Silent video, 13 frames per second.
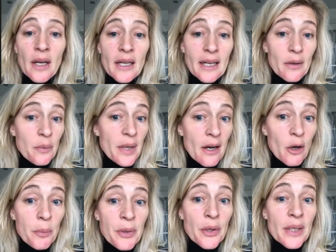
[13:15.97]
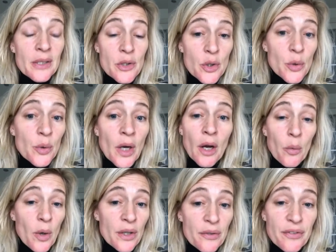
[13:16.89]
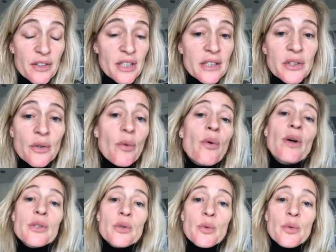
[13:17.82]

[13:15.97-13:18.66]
Can we help you into one of our Discords?